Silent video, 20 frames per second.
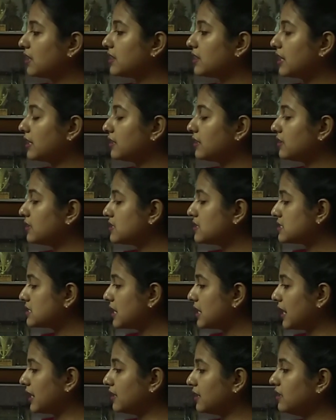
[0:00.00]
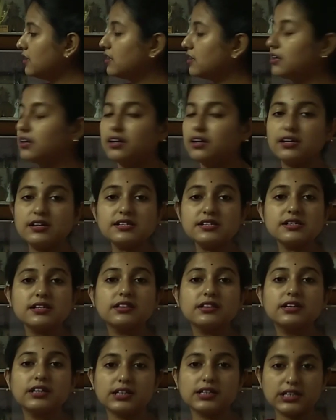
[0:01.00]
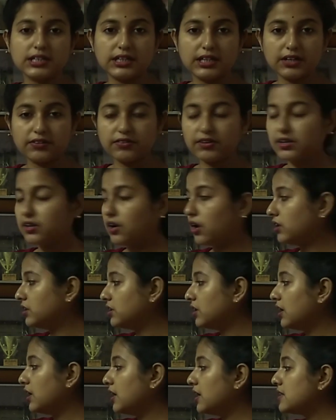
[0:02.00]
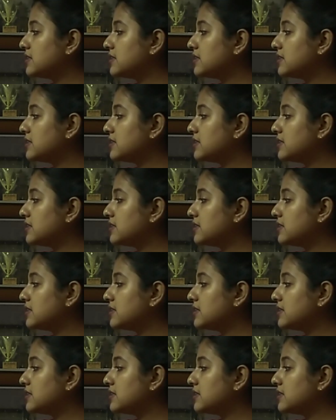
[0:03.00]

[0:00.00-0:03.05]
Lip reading: then this line is 30° north,